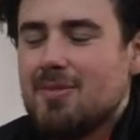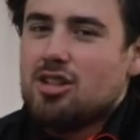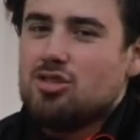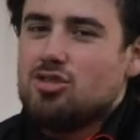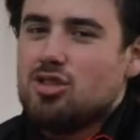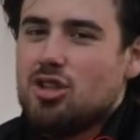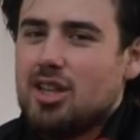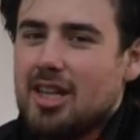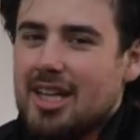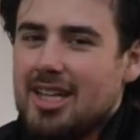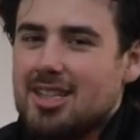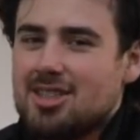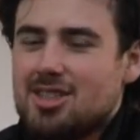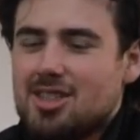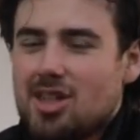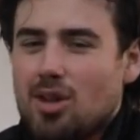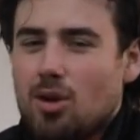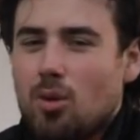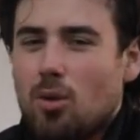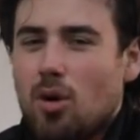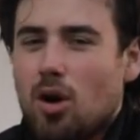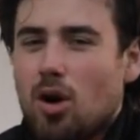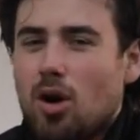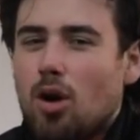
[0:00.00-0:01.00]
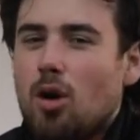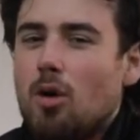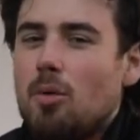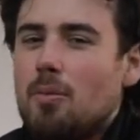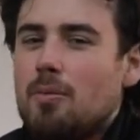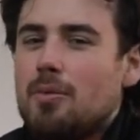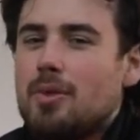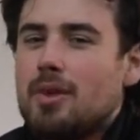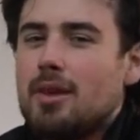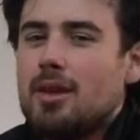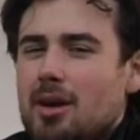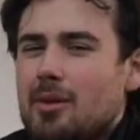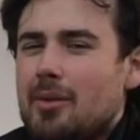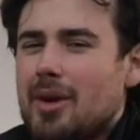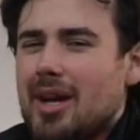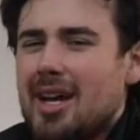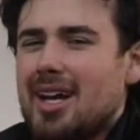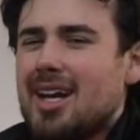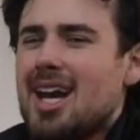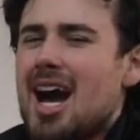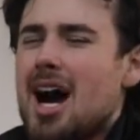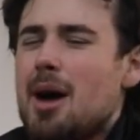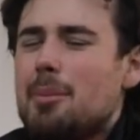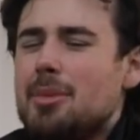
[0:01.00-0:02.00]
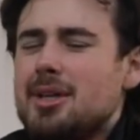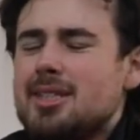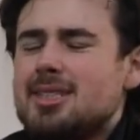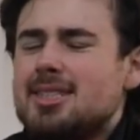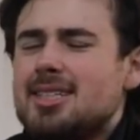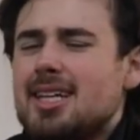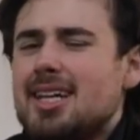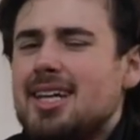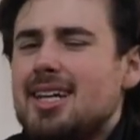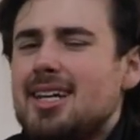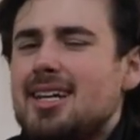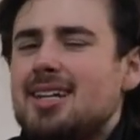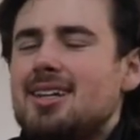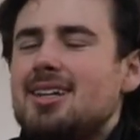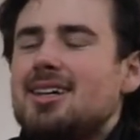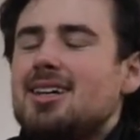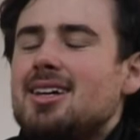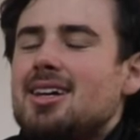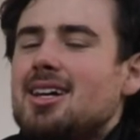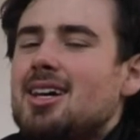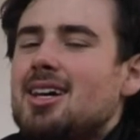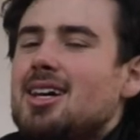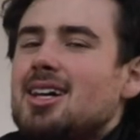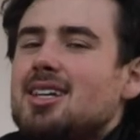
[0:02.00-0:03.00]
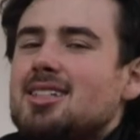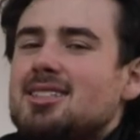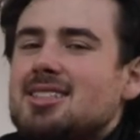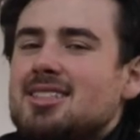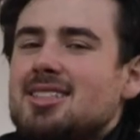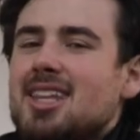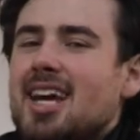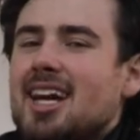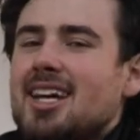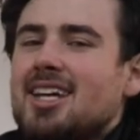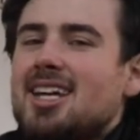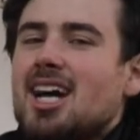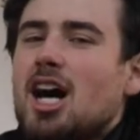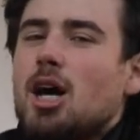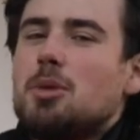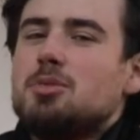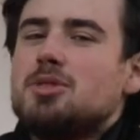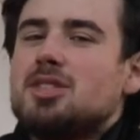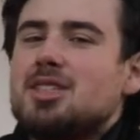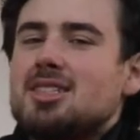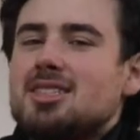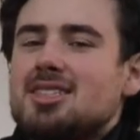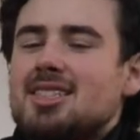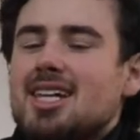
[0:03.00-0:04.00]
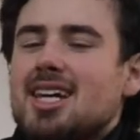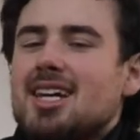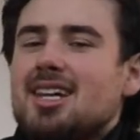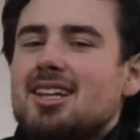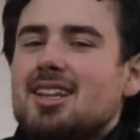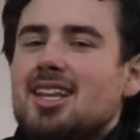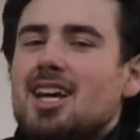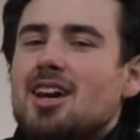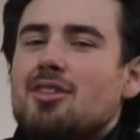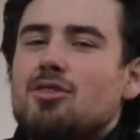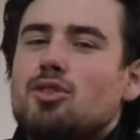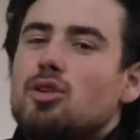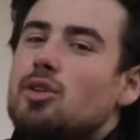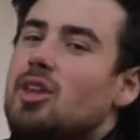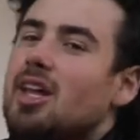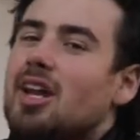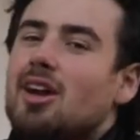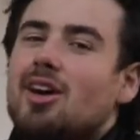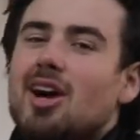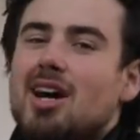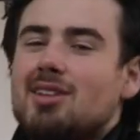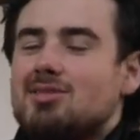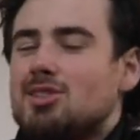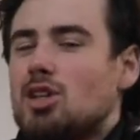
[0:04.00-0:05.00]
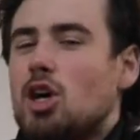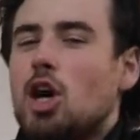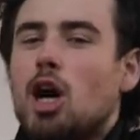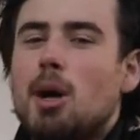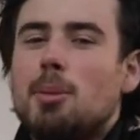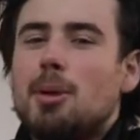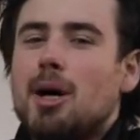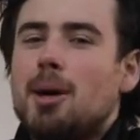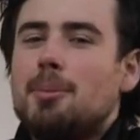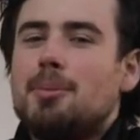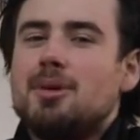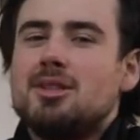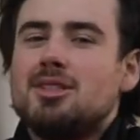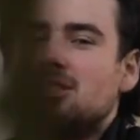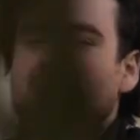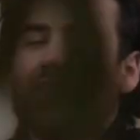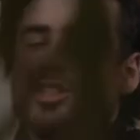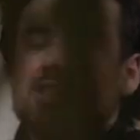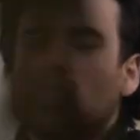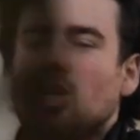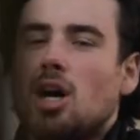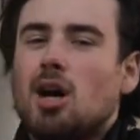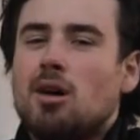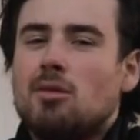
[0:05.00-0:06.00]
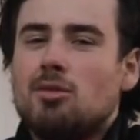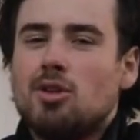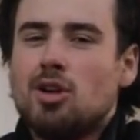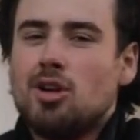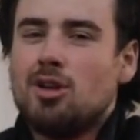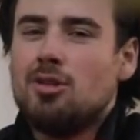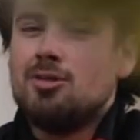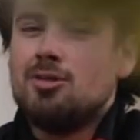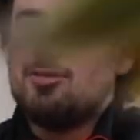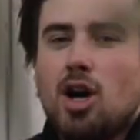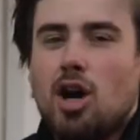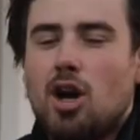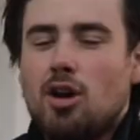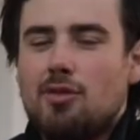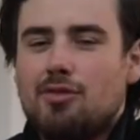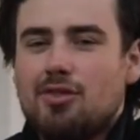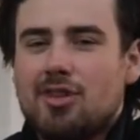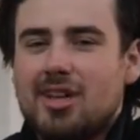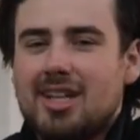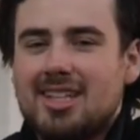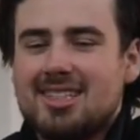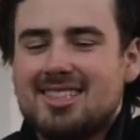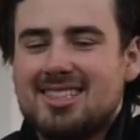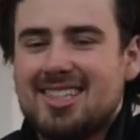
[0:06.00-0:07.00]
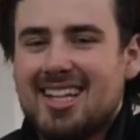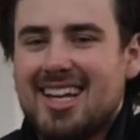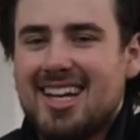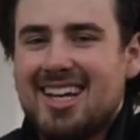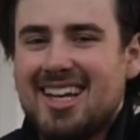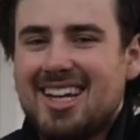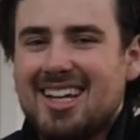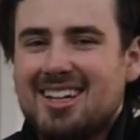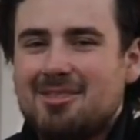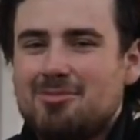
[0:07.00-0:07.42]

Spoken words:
Drill into the wall where it can't be seen, snake up to the second level, then I'll have to hop up into the top roof. Hopefully it's there,